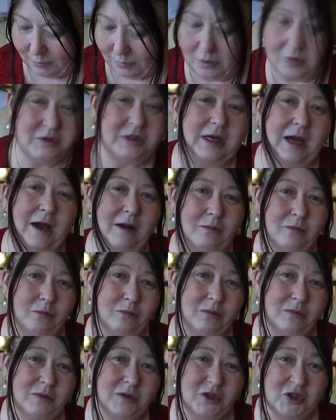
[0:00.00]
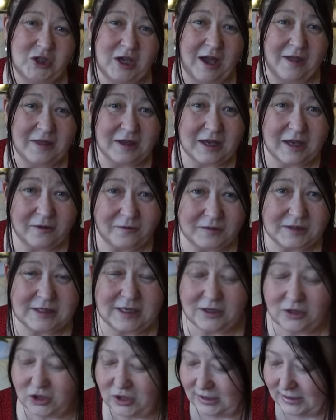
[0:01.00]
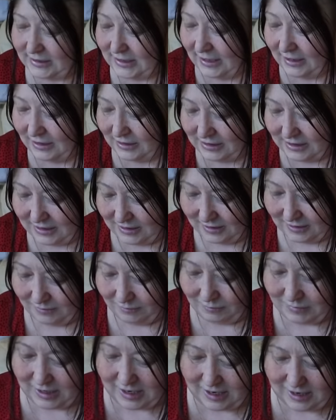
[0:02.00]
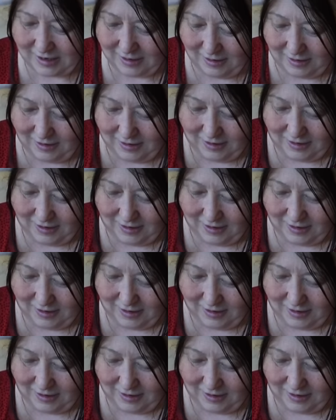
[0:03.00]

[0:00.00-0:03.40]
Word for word: But I will share the gifts that she sent me.